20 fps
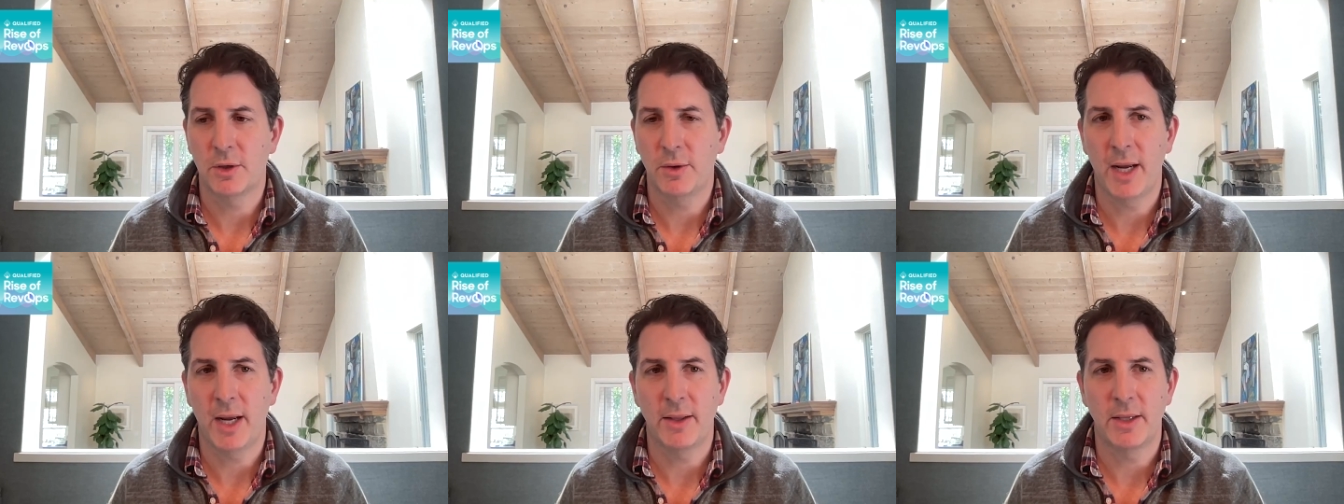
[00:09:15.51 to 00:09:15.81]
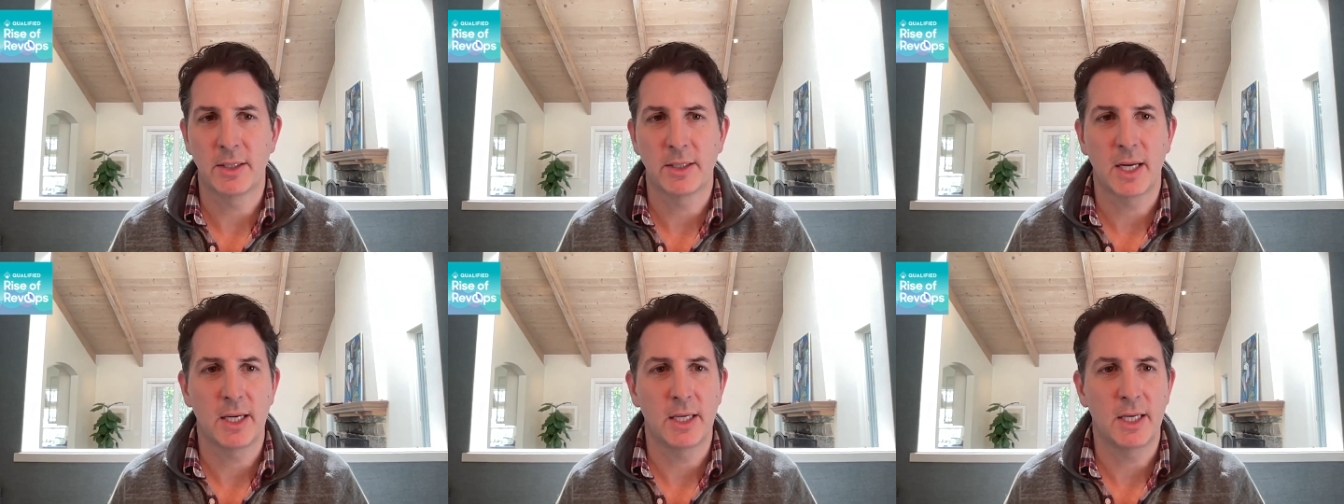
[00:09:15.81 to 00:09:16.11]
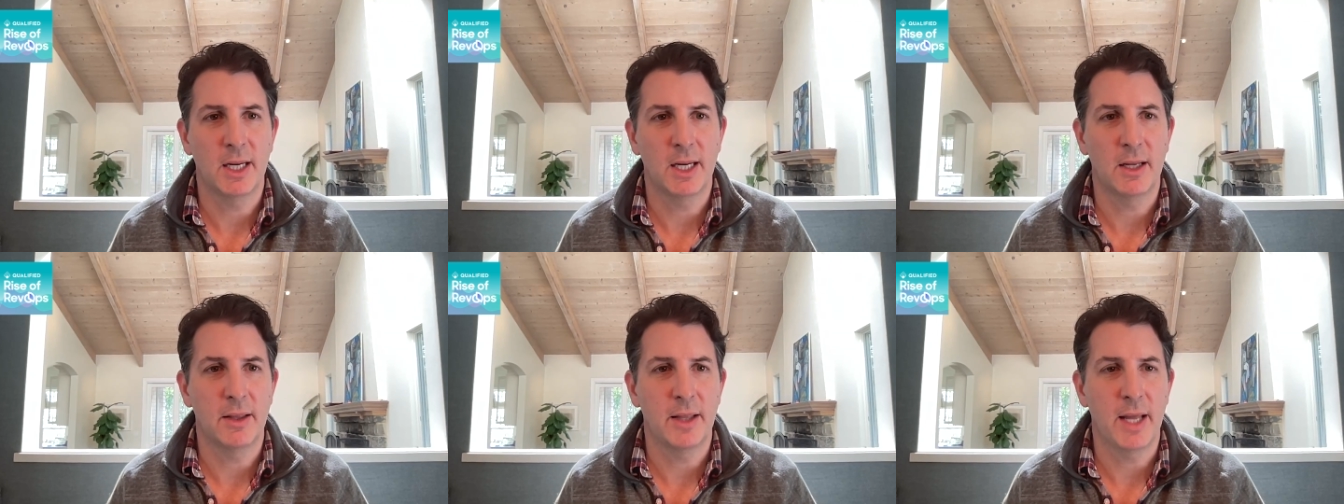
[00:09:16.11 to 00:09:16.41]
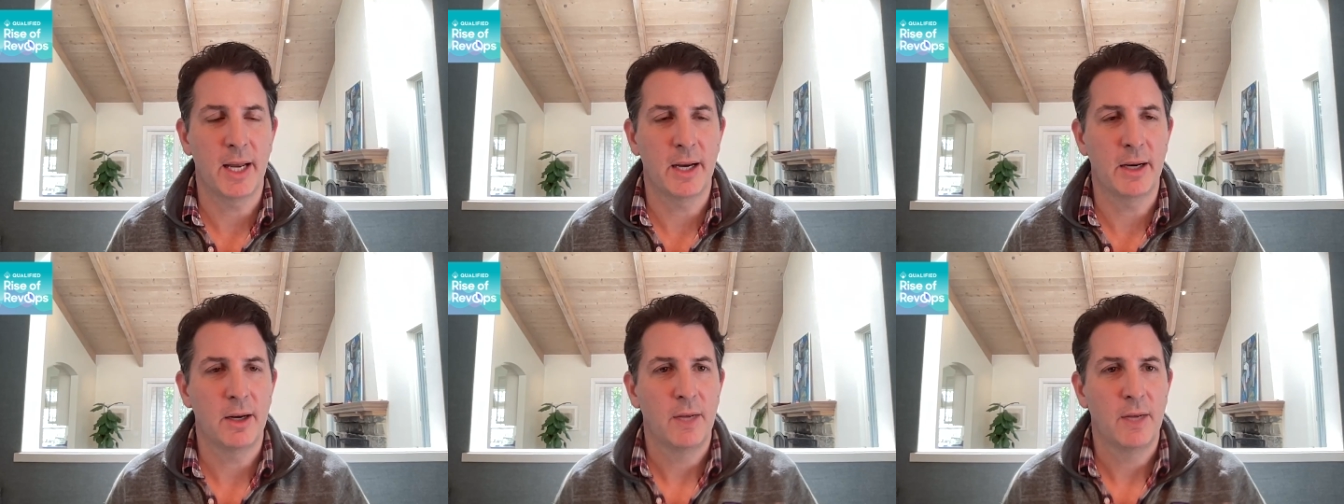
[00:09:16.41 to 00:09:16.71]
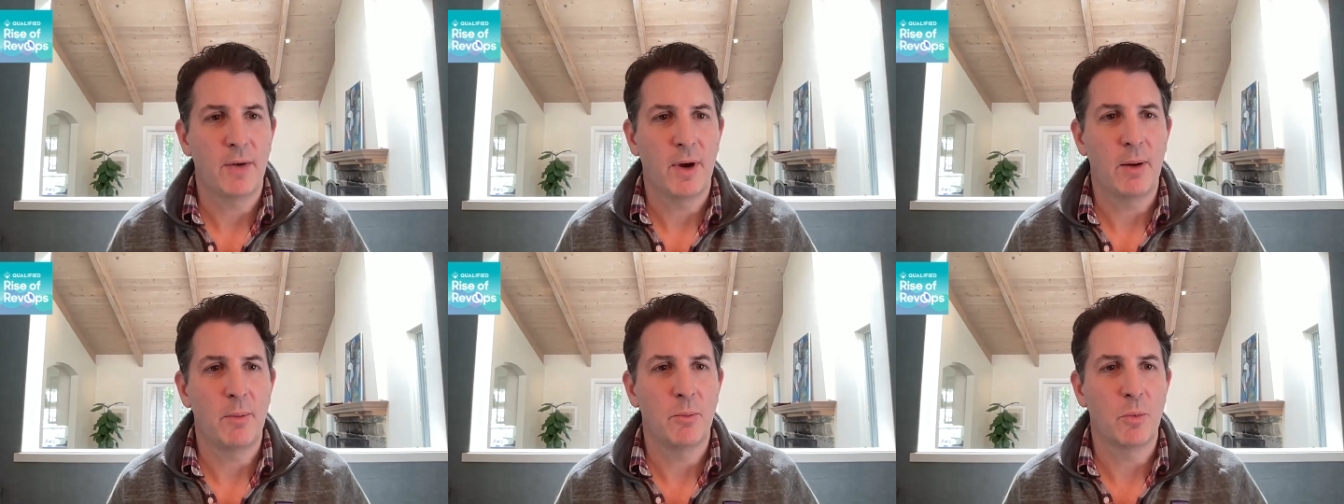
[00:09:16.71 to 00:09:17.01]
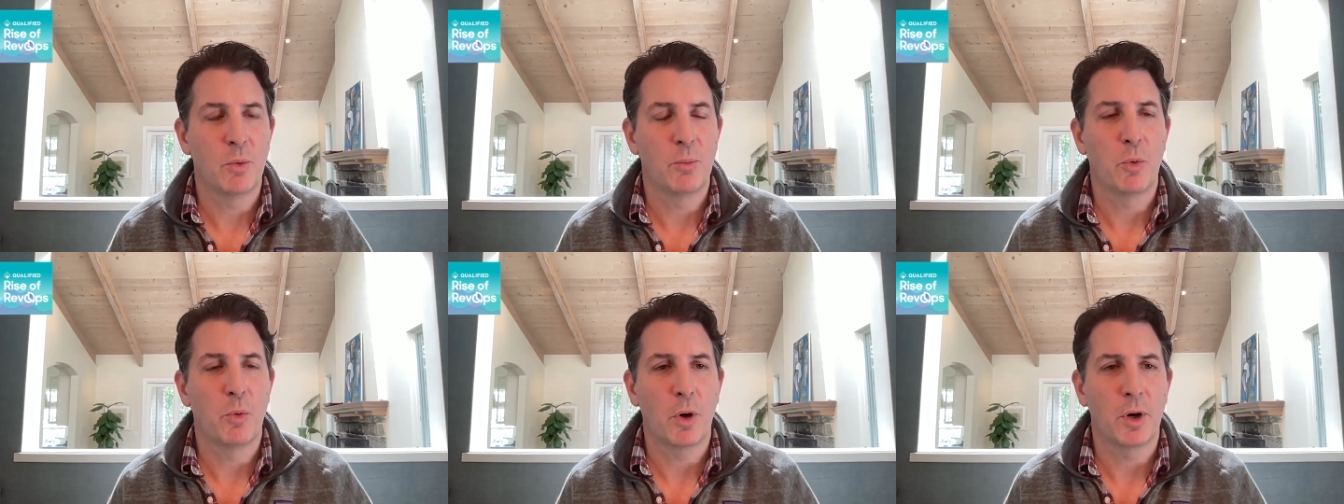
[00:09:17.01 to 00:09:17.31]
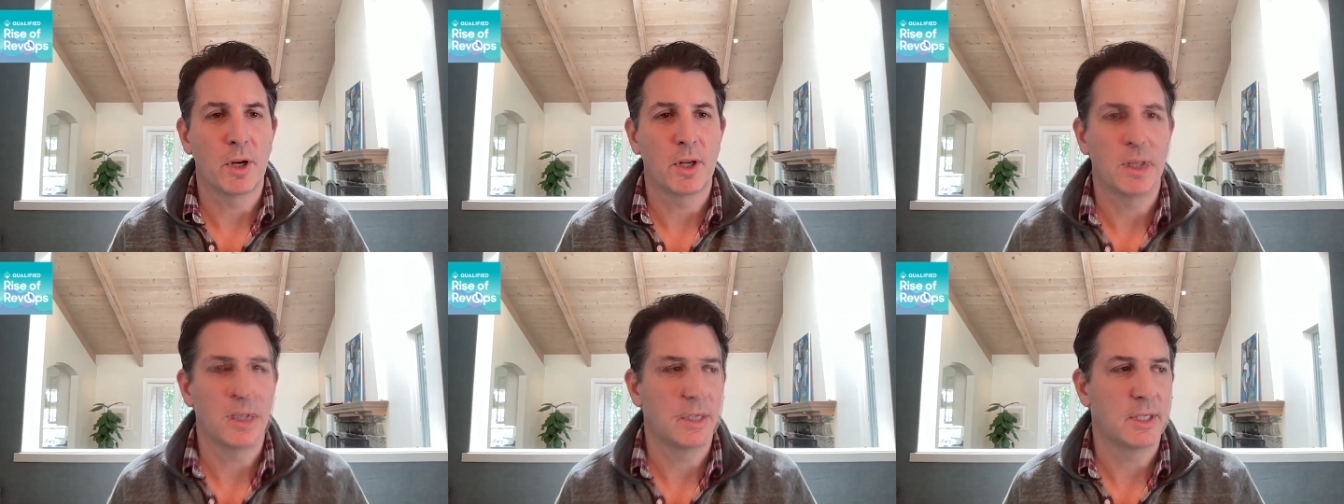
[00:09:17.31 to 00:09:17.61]
You had this idea that if I'm
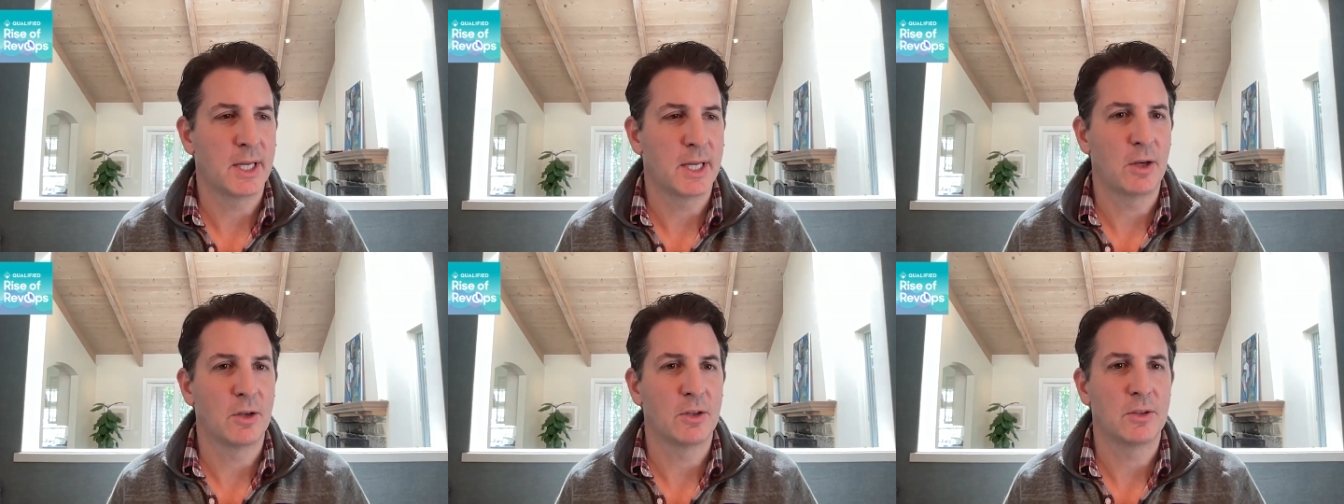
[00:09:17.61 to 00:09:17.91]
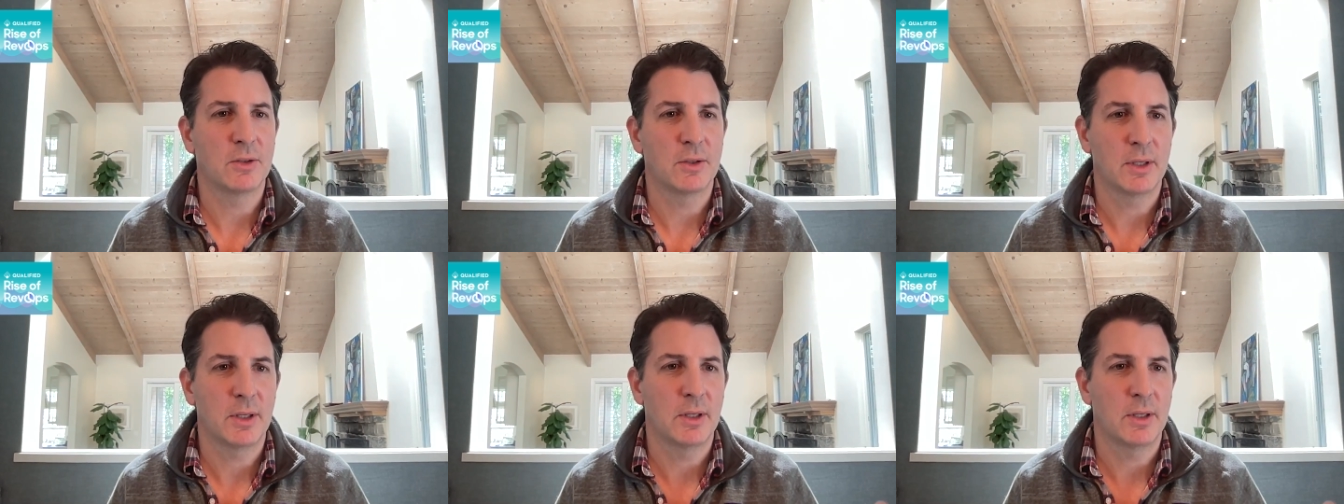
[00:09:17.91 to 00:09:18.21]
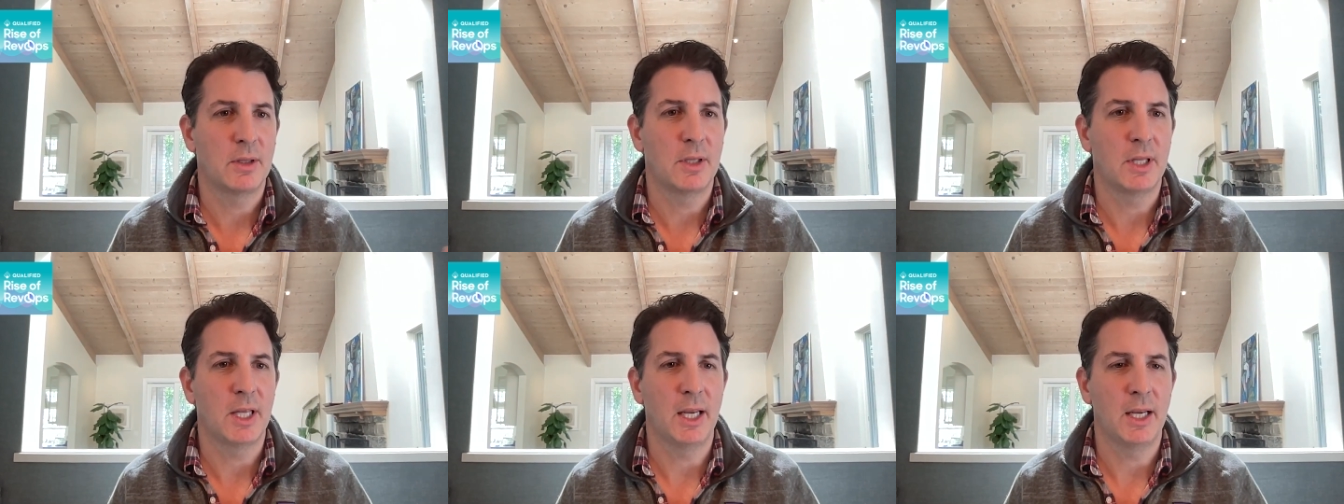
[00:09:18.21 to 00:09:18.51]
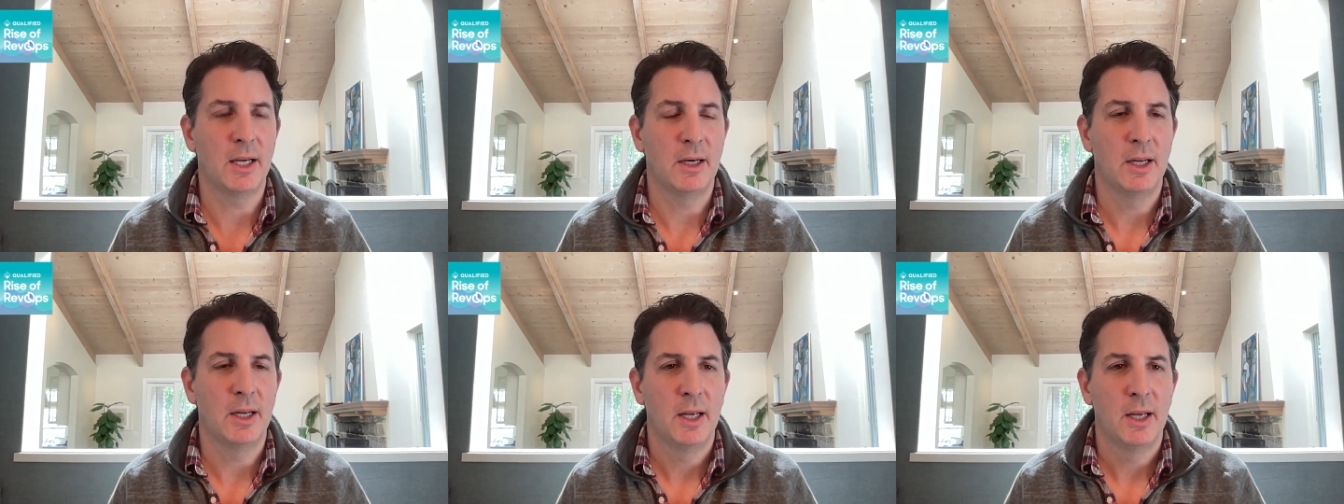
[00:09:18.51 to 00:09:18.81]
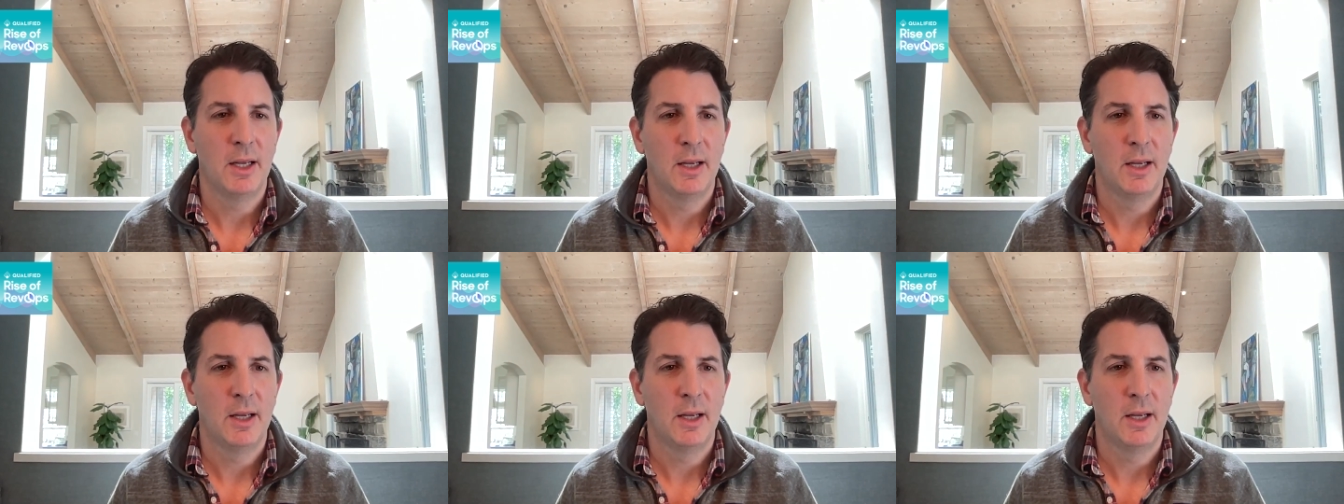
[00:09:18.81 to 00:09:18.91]
reporting the sales lead,